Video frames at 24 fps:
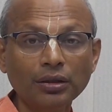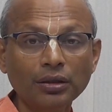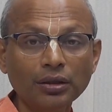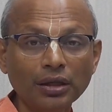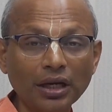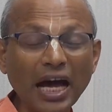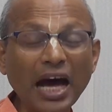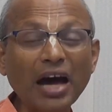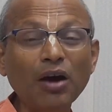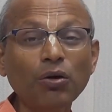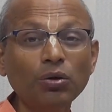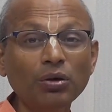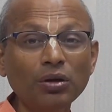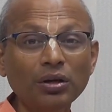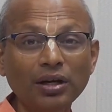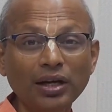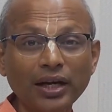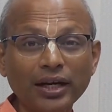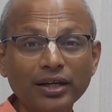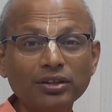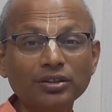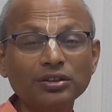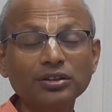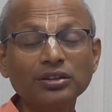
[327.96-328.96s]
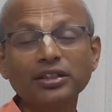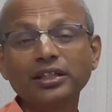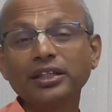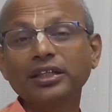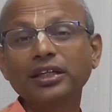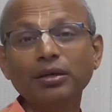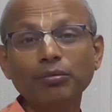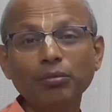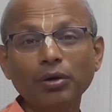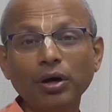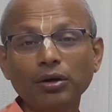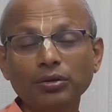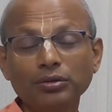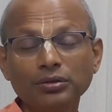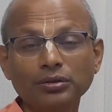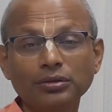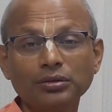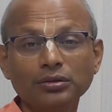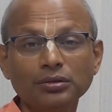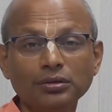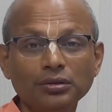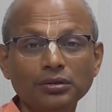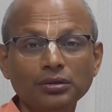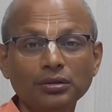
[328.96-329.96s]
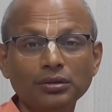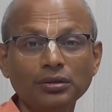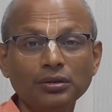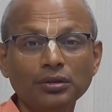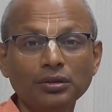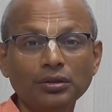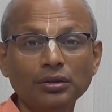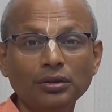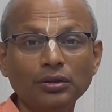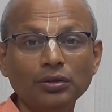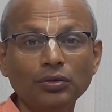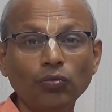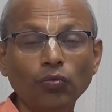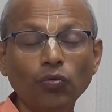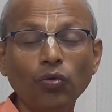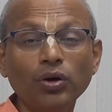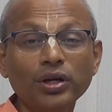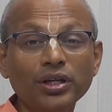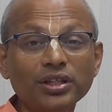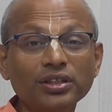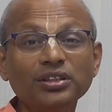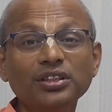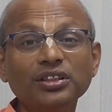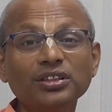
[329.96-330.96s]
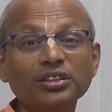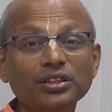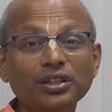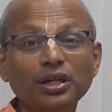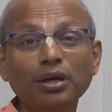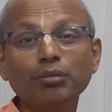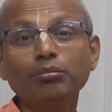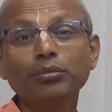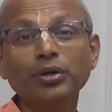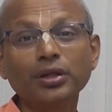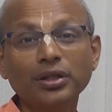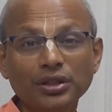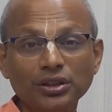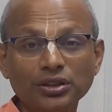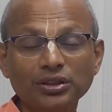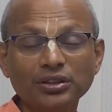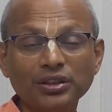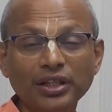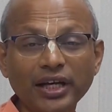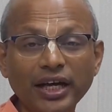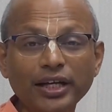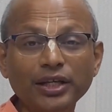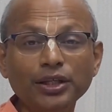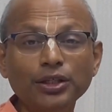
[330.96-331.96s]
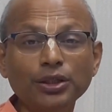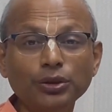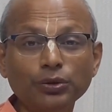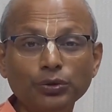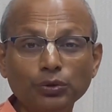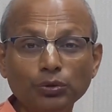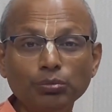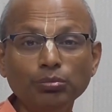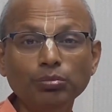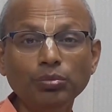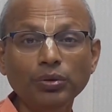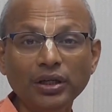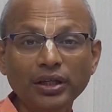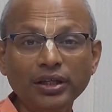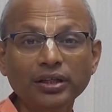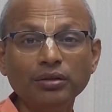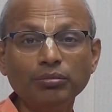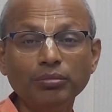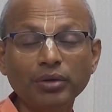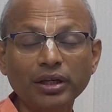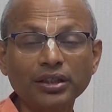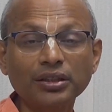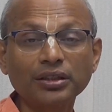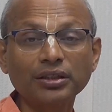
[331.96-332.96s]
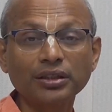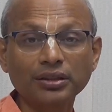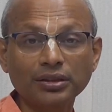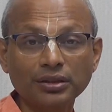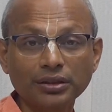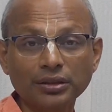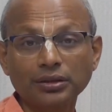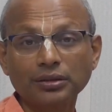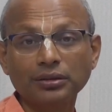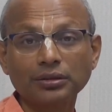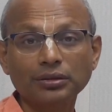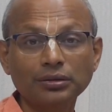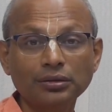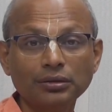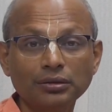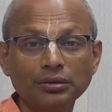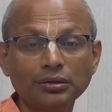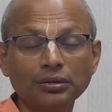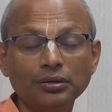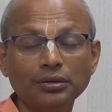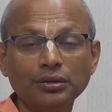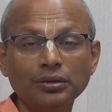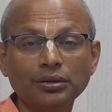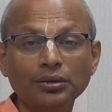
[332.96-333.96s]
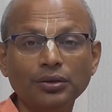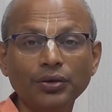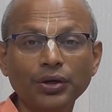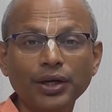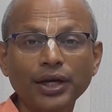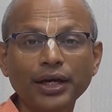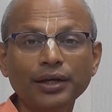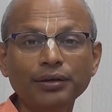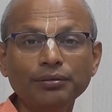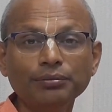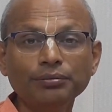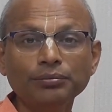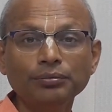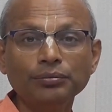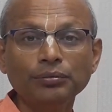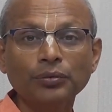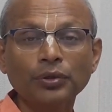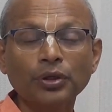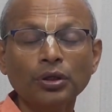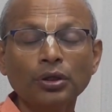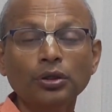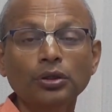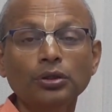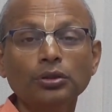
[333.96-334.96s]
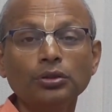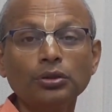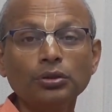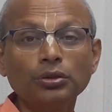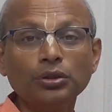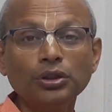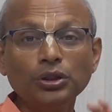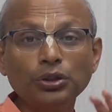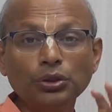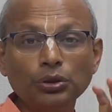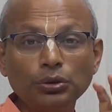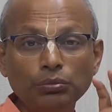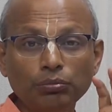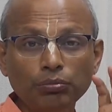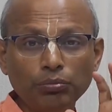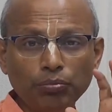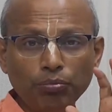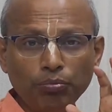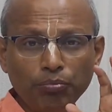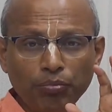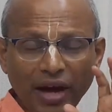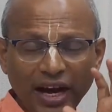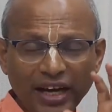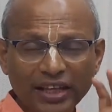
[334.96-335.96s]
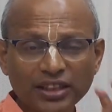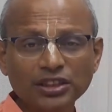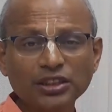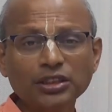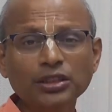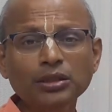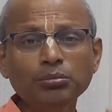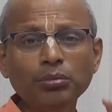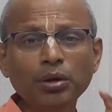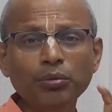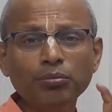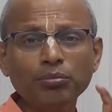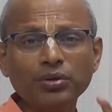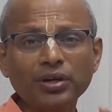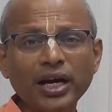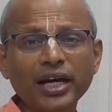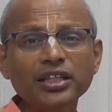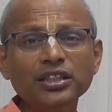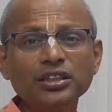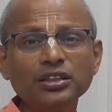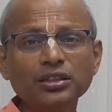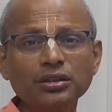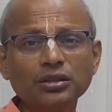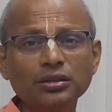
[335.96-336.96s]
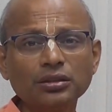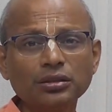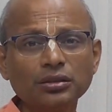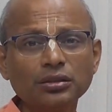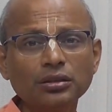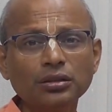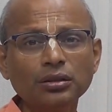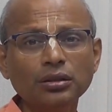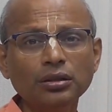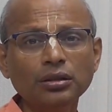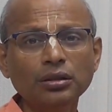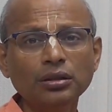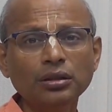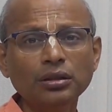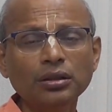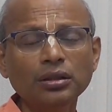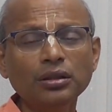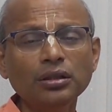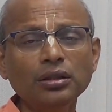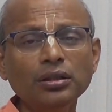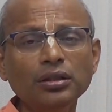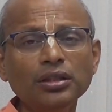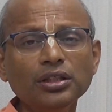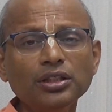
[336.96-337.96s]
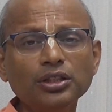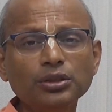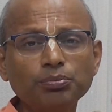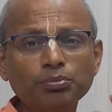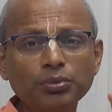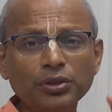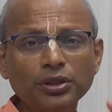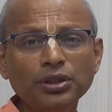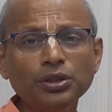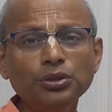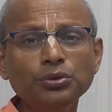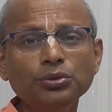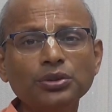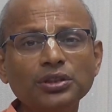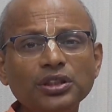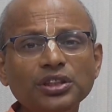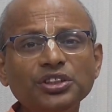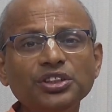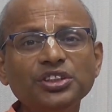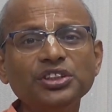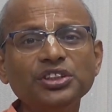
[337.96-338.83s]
Now let us think about what is this number is, 92 billion metric ton. Okay. So the maximum rice is produced in